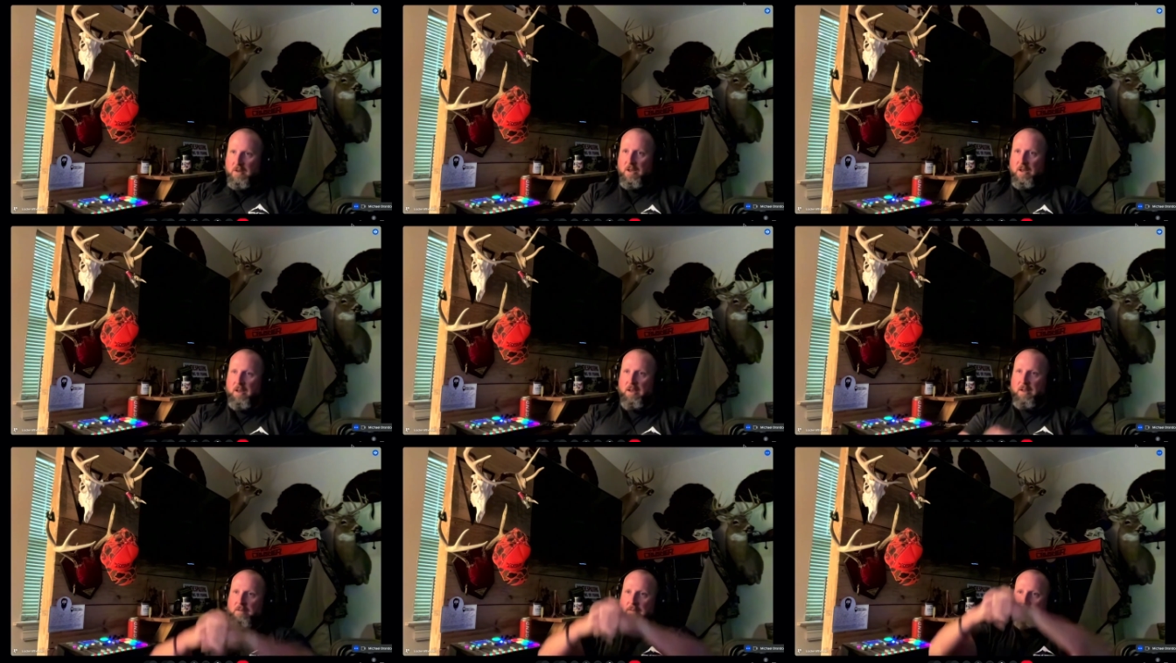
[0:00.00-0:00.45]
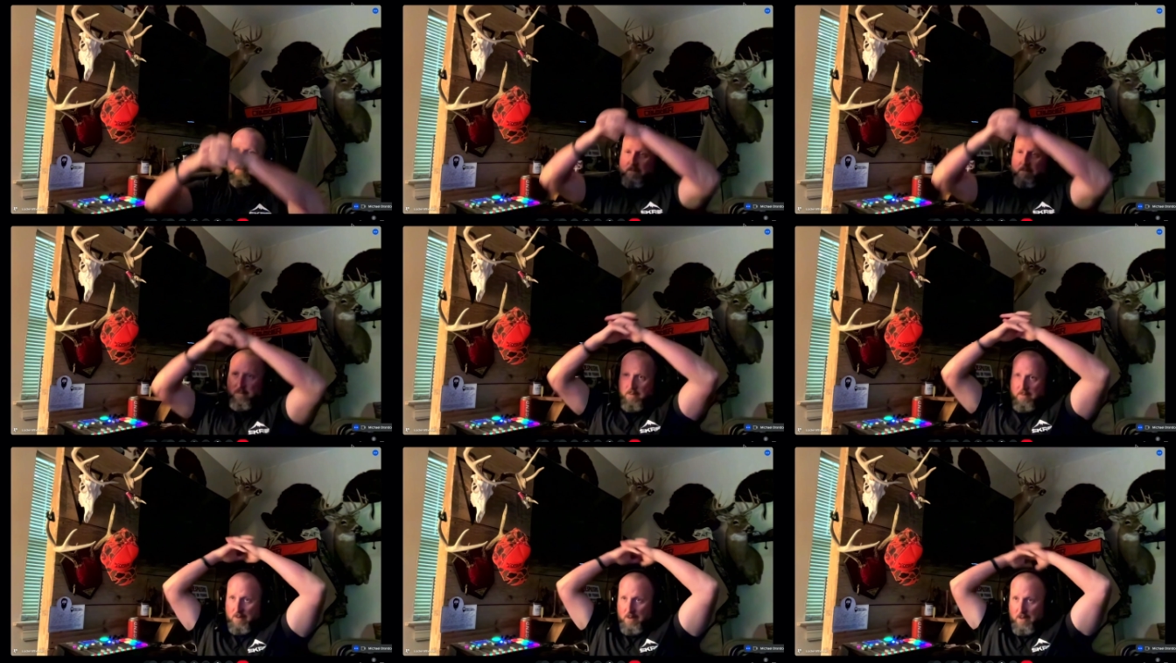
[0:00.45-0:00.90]
And
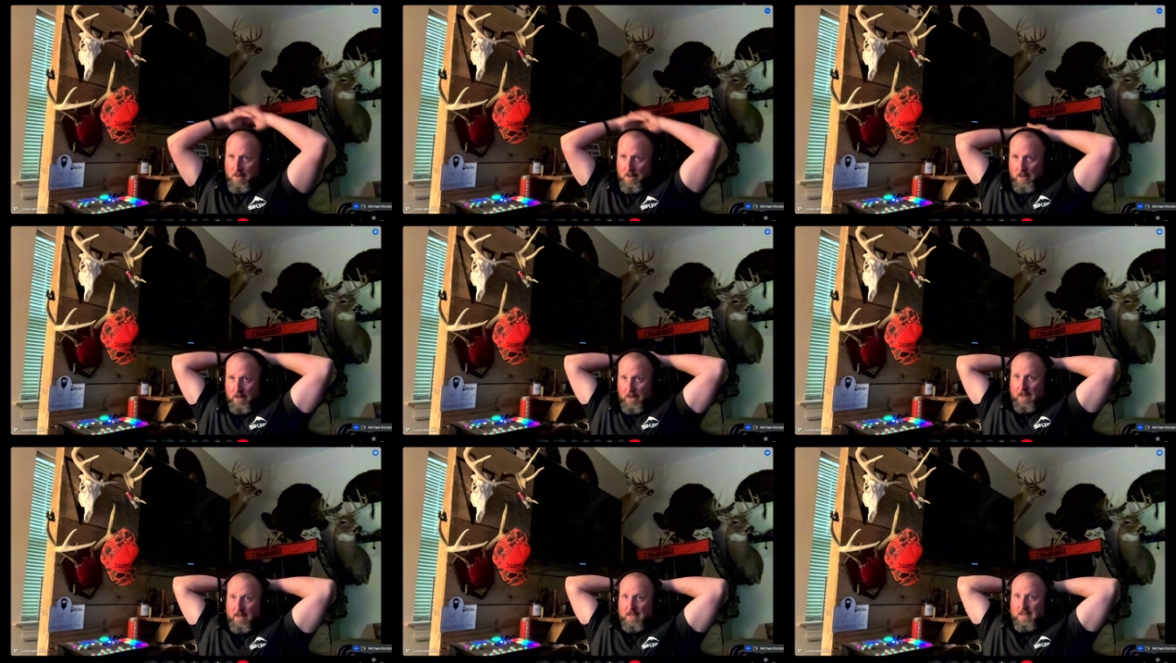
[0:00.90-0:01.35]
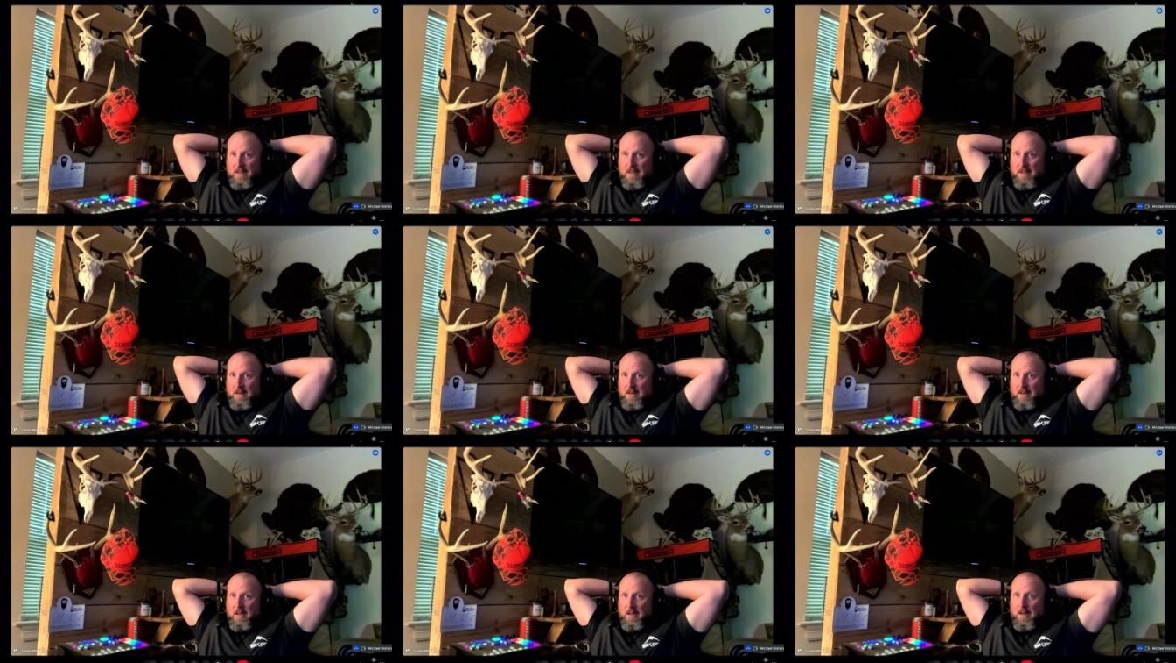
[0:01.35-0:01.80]
like I
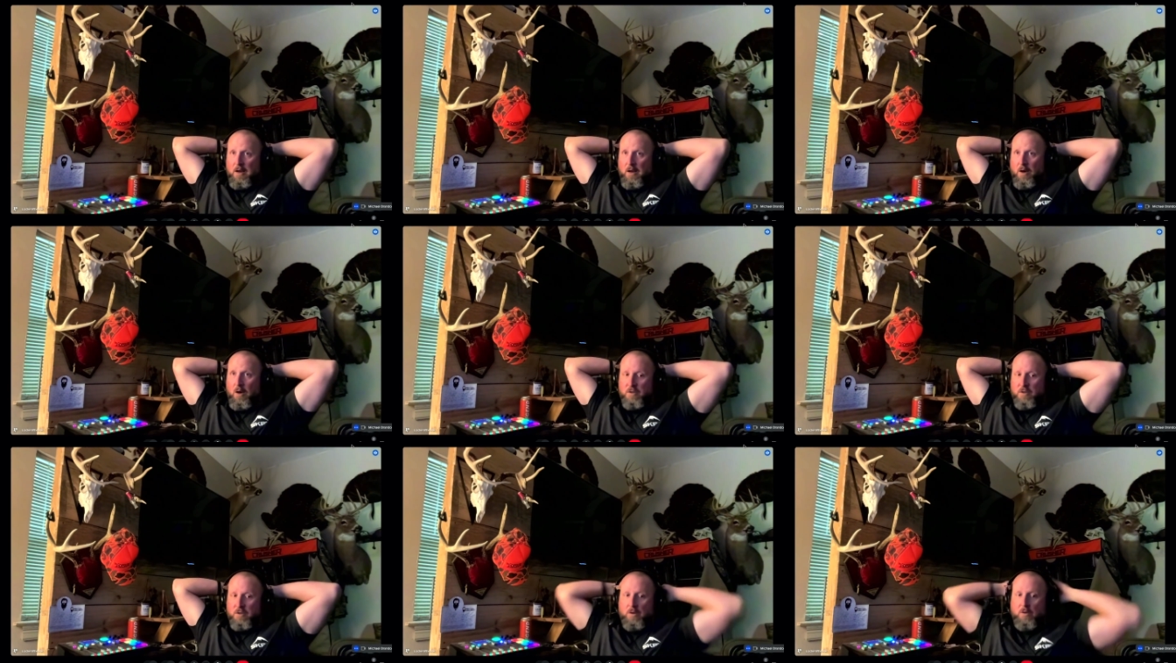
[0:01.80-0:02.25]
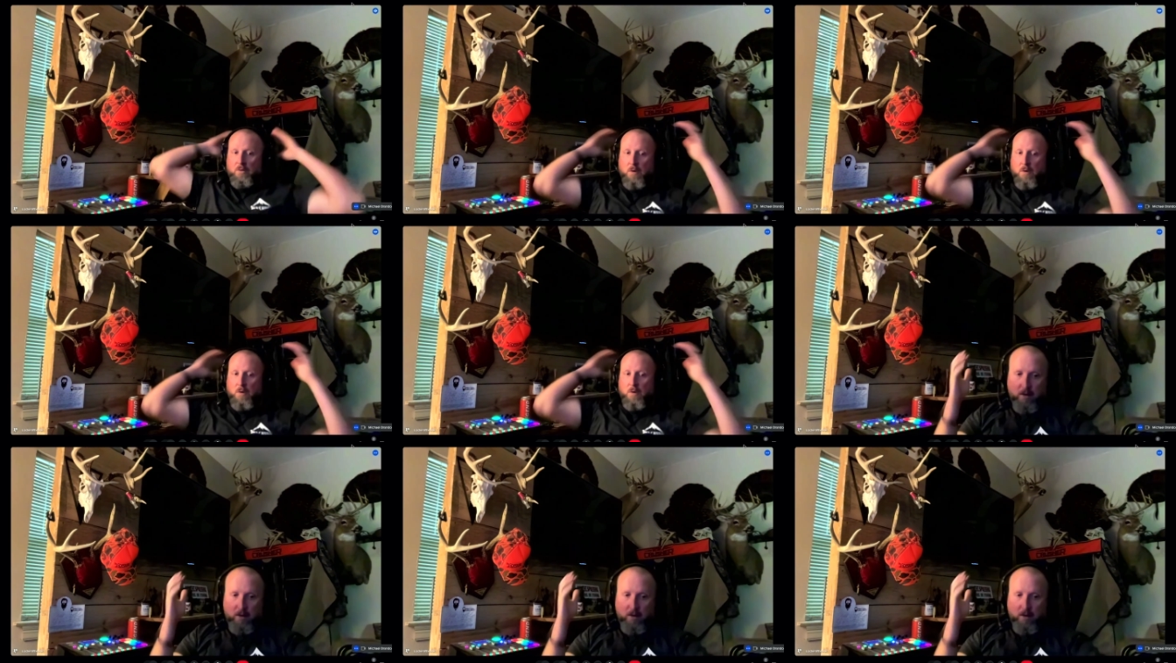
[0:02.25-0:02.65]
said, it also,